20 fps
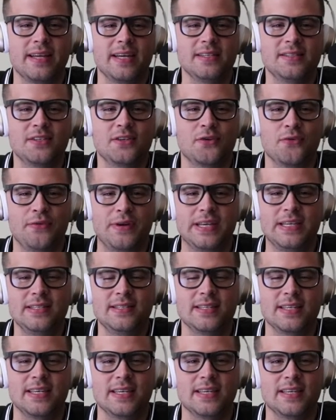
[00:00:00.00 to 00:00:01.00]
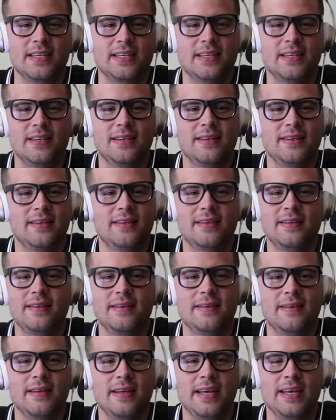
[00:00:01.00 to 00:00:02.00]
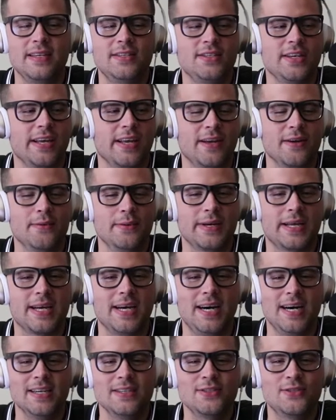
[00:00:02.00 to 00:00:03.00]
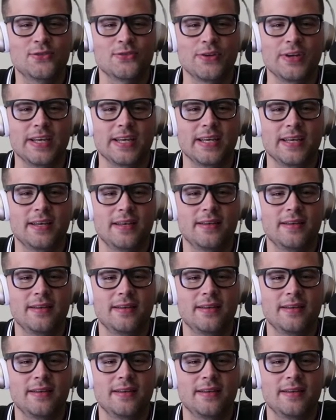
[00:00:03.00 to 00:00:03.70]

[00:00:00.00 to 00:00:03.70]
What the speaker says: That's crazy. AJ going country.